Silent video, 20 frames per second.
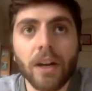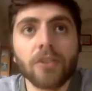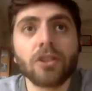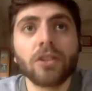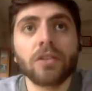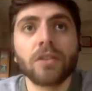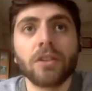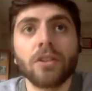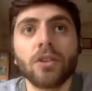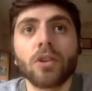
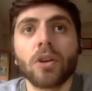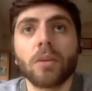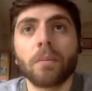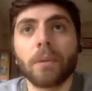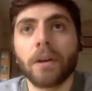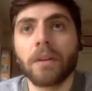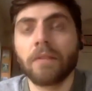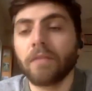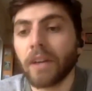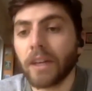in Europe
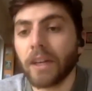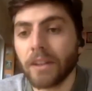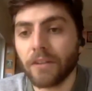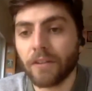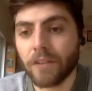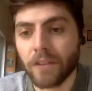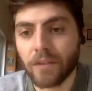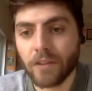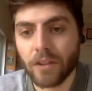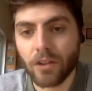are in very
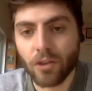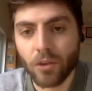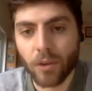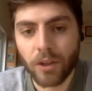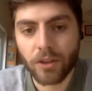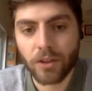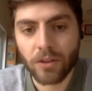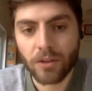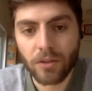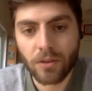different
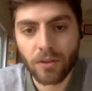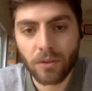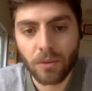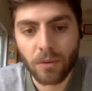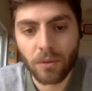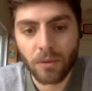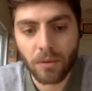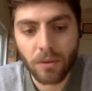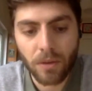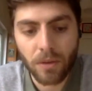situations
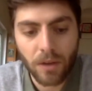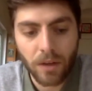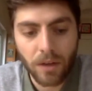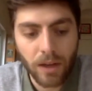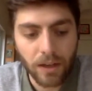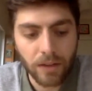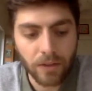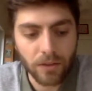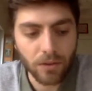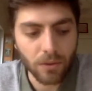
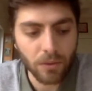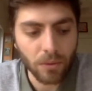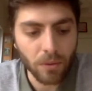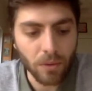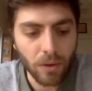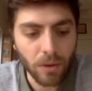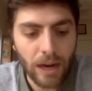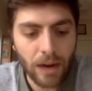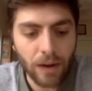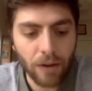as
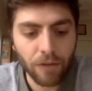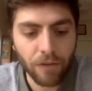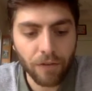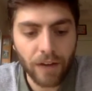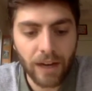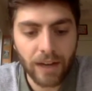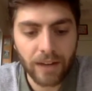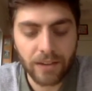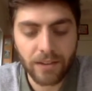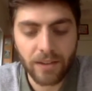to how
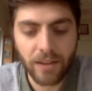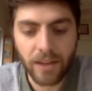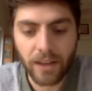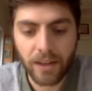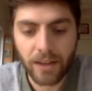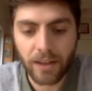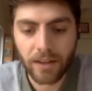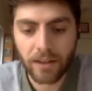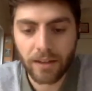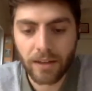fast they
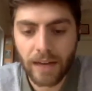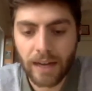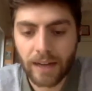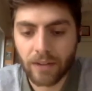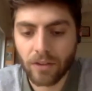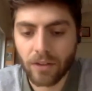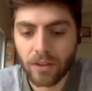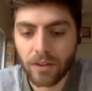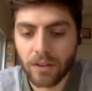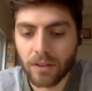can
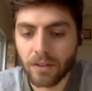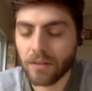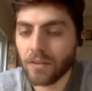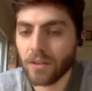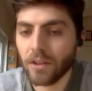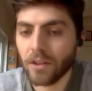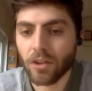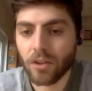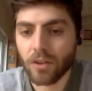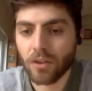actually
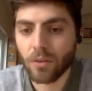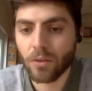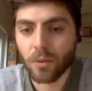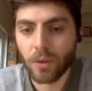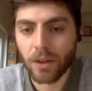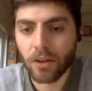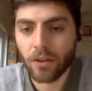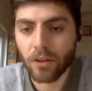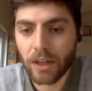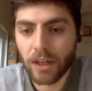transition to
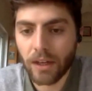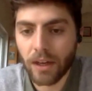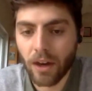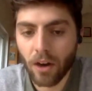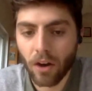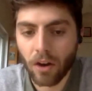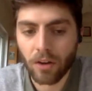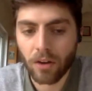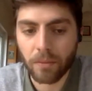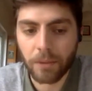a green
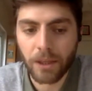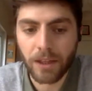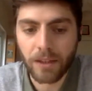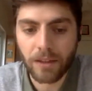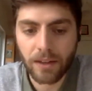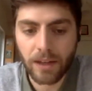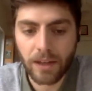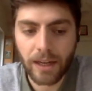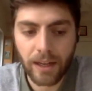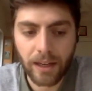economy.
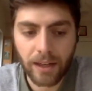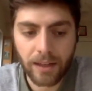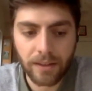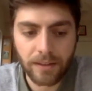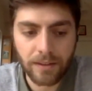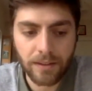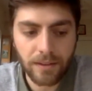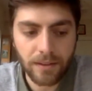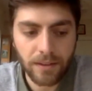And